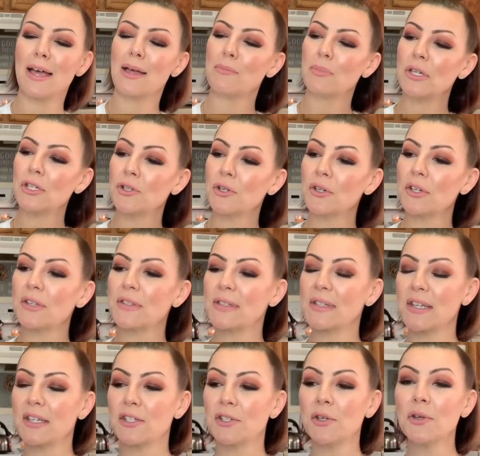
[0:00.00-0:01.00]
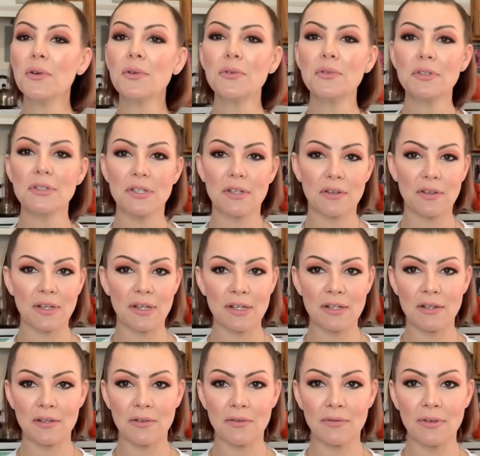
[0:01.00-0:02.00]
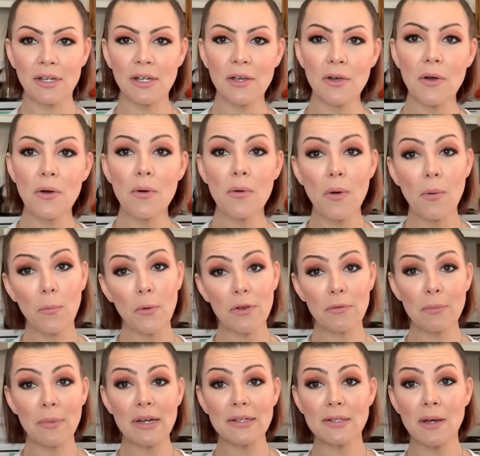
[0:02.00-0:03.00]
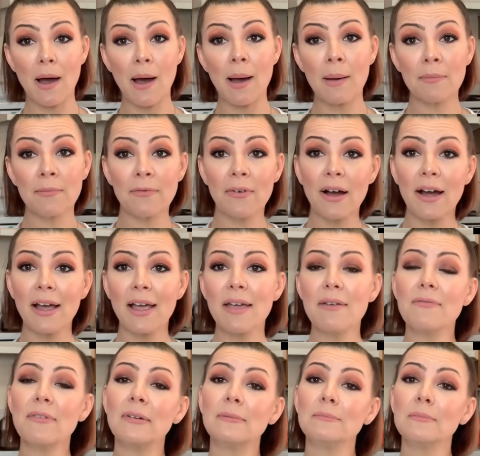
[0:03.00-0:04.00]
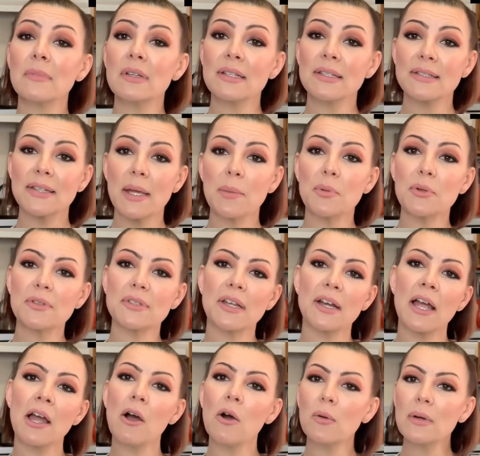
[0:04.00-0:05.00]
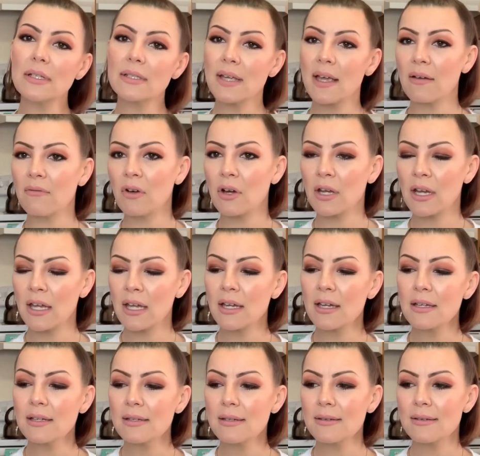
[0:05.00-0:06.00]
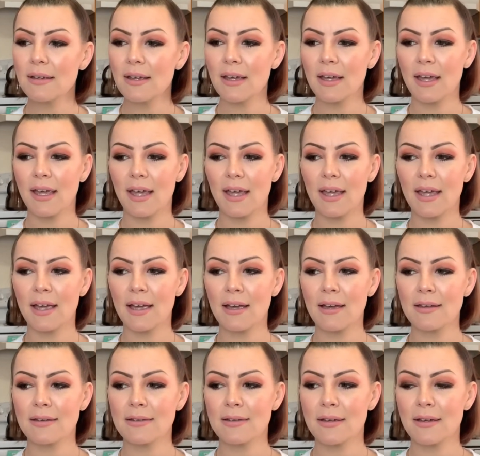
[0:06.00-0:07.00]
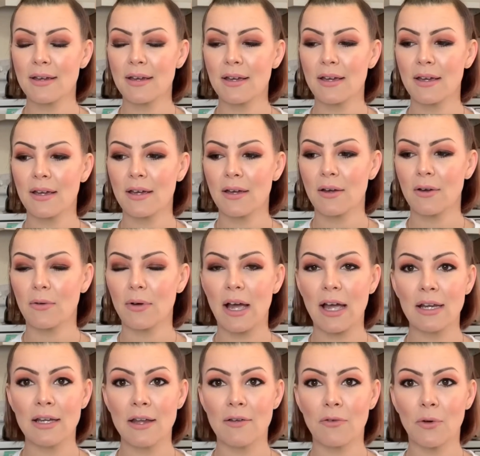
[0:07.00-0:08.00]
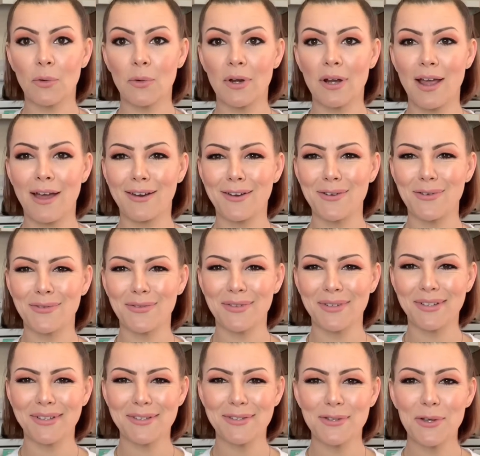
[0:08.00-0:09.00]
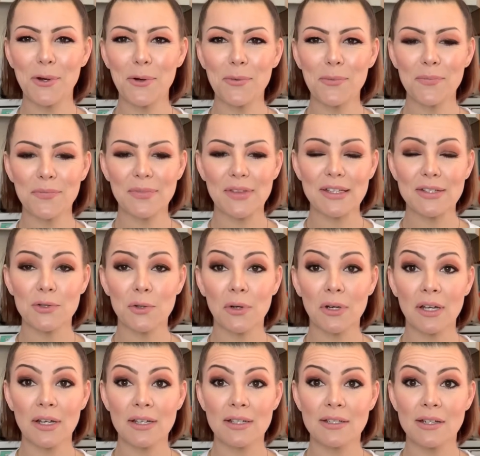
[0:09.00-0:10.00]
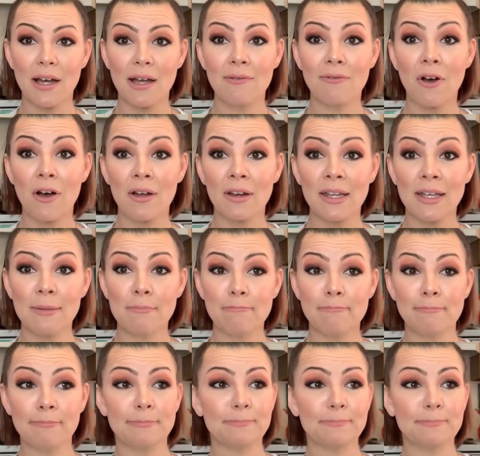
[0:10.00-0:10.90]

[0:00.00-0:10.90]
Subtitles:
Be sure to stay tuned till the end of the video with my top 5 staples that I always have on hand and I never run out of. So let's go ahead and dive on in.